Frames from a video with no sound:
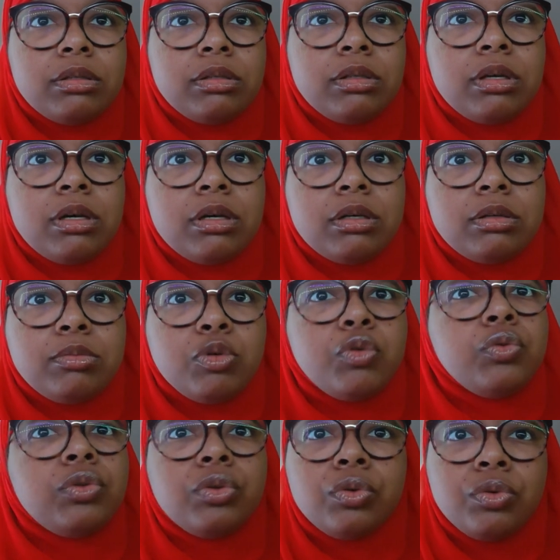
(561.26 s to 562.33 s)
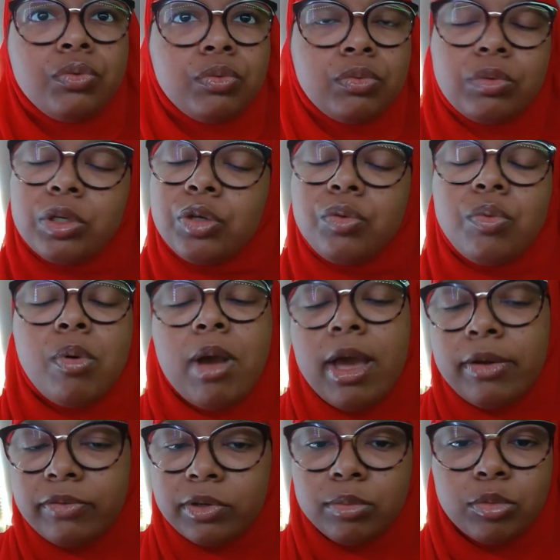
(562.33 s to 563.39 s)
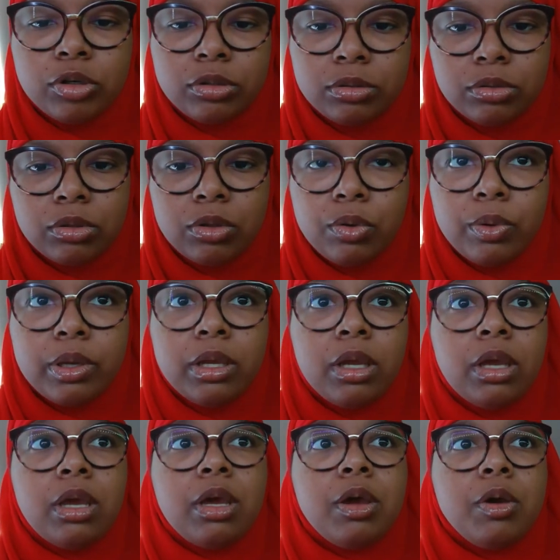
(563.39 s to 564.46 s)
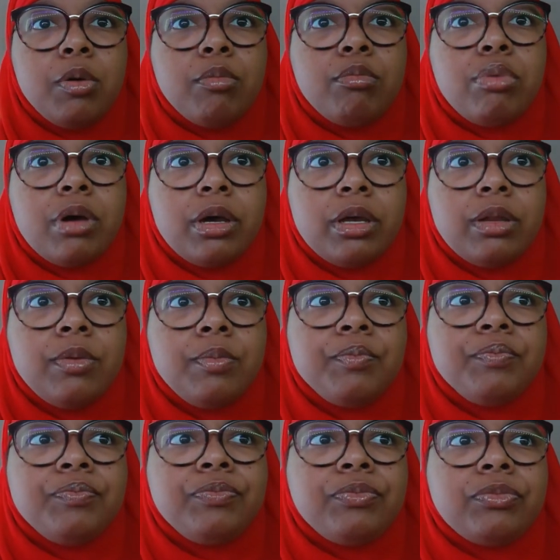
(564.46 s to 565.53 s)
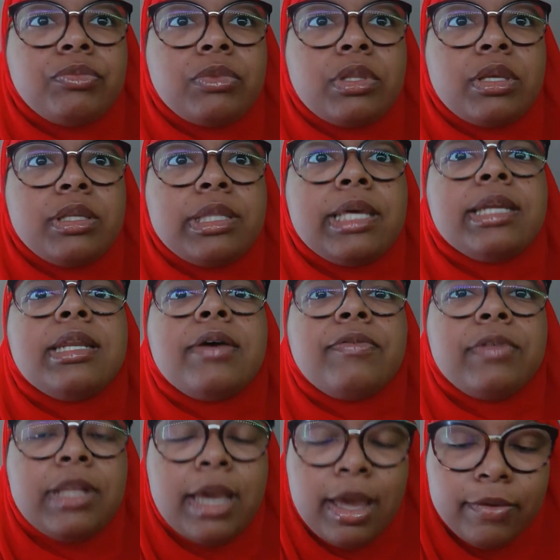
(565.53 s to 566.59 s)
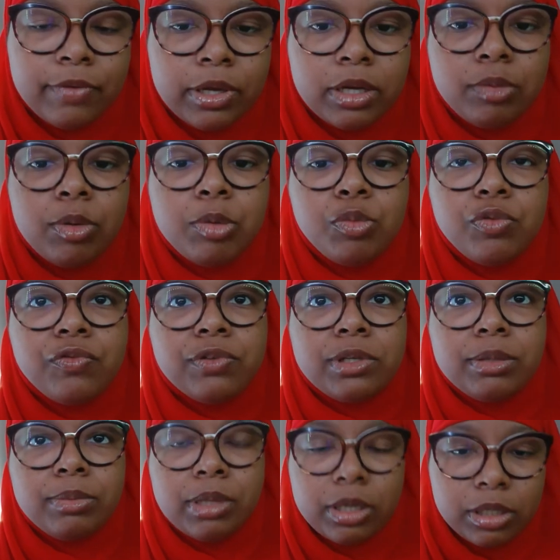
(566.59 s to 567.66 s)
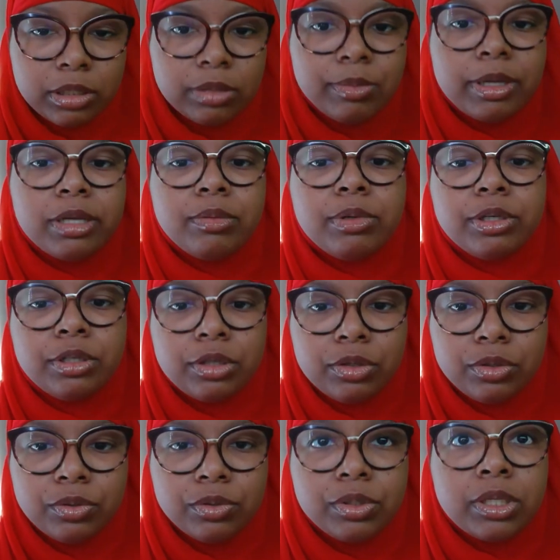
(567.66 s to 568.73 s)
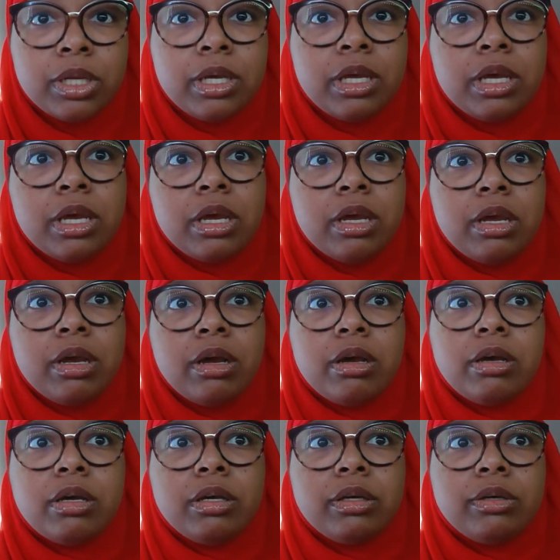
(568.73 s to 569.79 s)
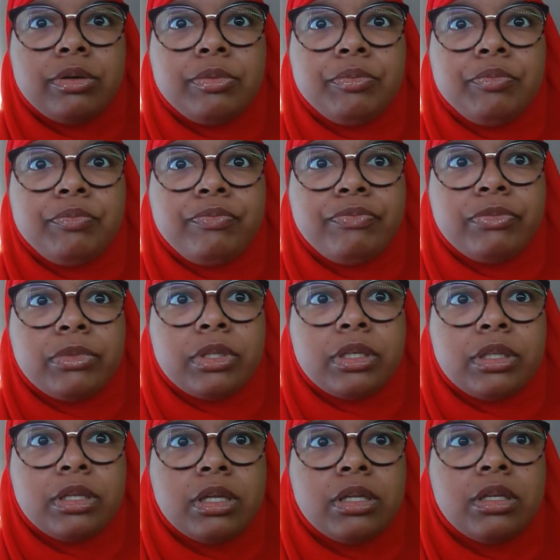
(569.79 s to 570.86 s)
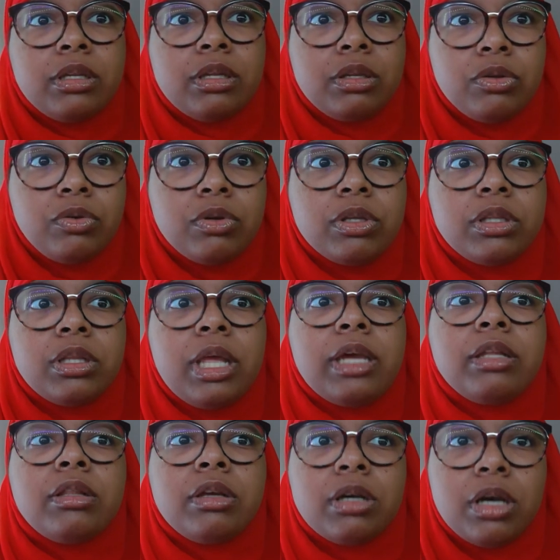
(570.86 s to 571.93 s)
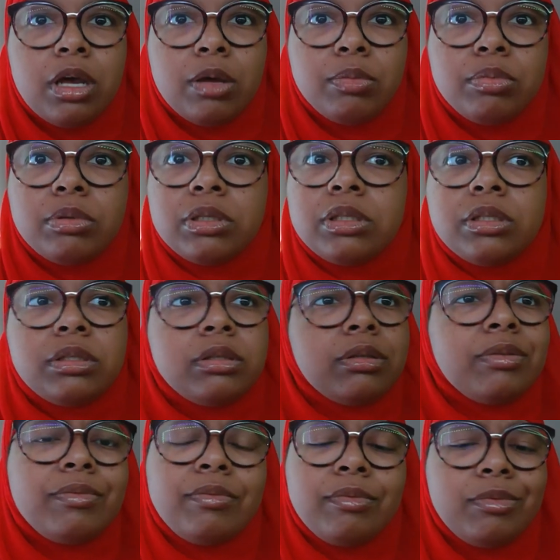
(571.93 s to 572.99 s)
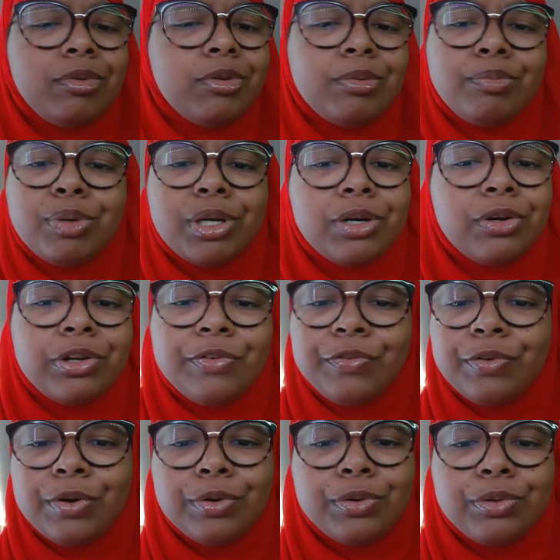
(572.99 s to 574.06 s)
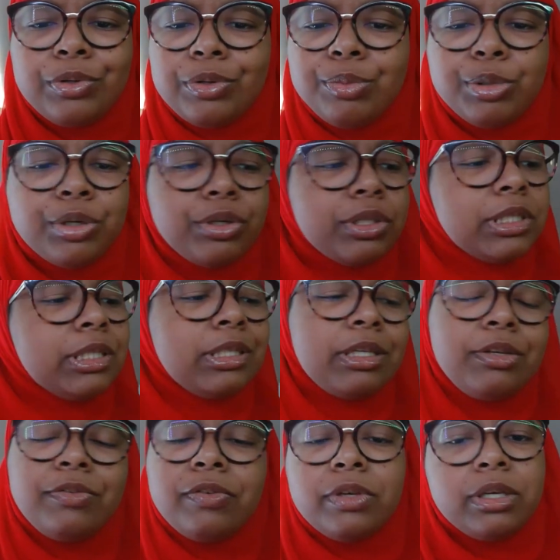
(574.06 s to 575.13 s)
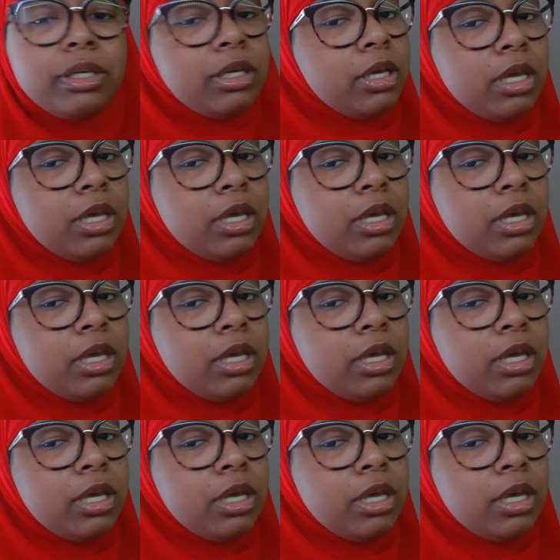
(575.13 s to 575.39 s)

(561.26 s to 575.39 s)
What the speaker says: Hulu when you have commercials through it, but they definitely have anime movies up there, some anime shows that you can like look up. It's you can put it on your phone, you can put it on the TV.